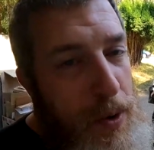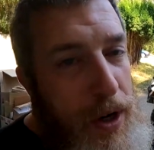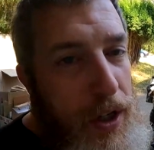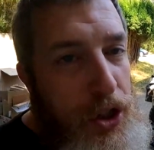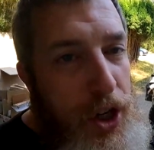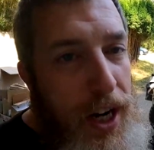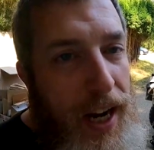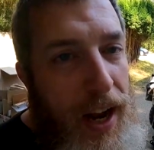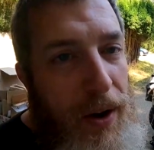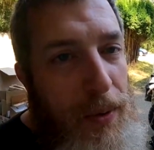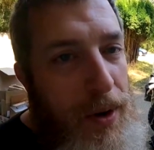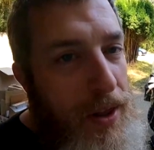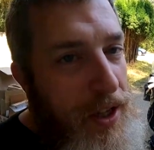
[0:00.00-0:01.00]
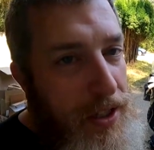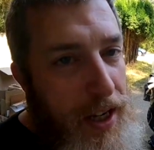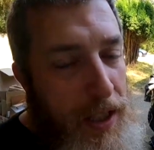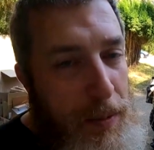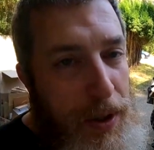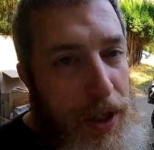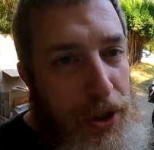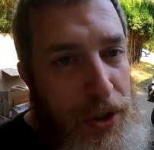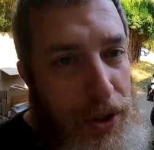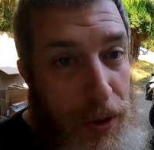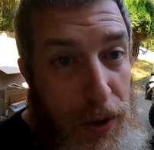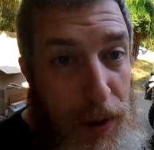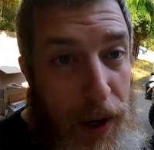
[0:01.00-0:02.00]
want to check out one of these
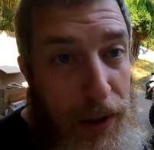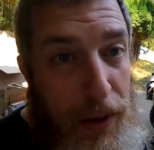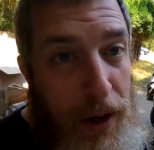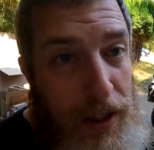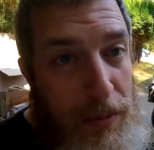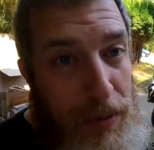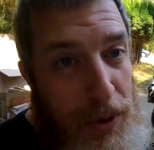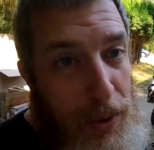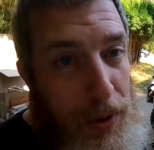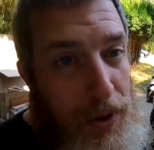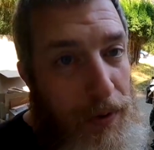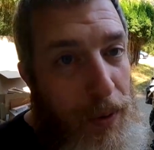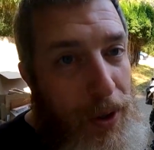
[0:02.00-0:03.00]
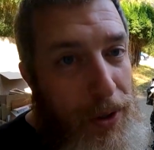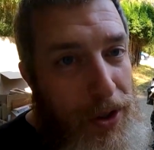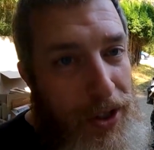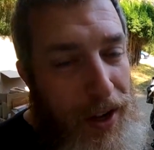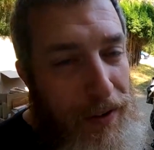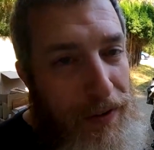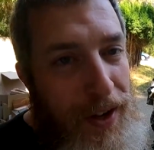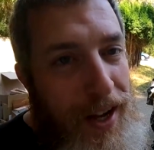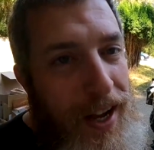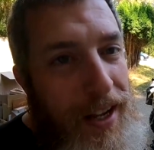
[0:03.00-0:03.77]
expeditions or their other awesome tours for yourself.